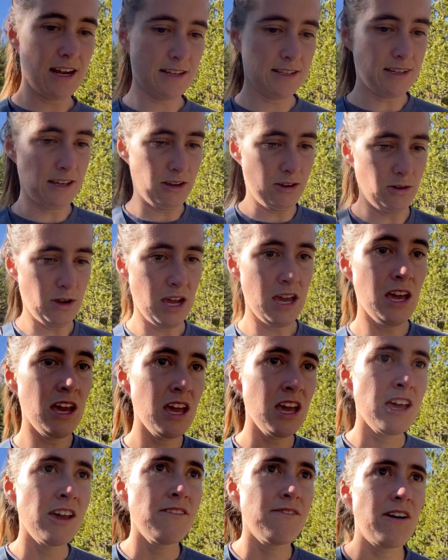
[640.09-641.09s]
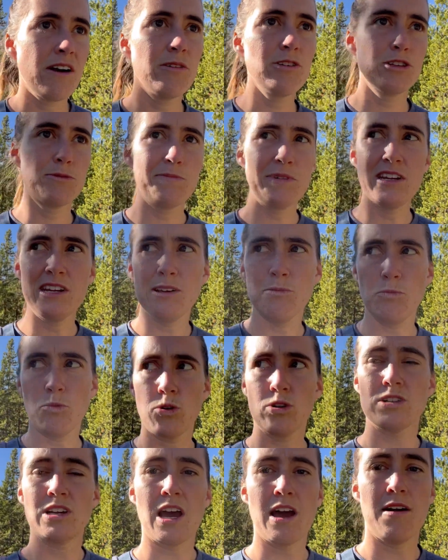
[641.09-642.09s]
So if I was spending
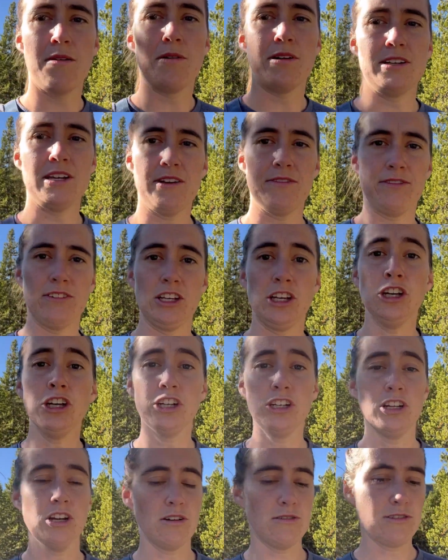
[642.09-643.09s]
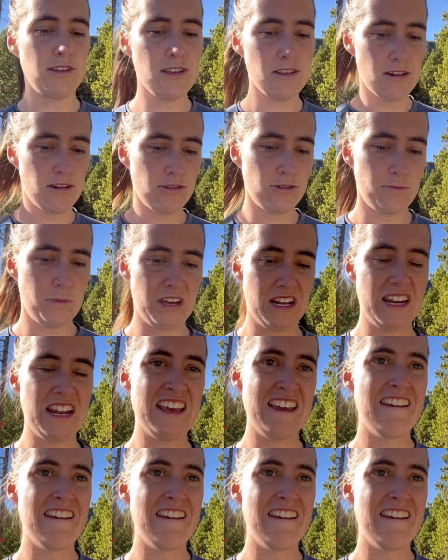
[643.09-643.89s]
more time, I definitely could go see those, but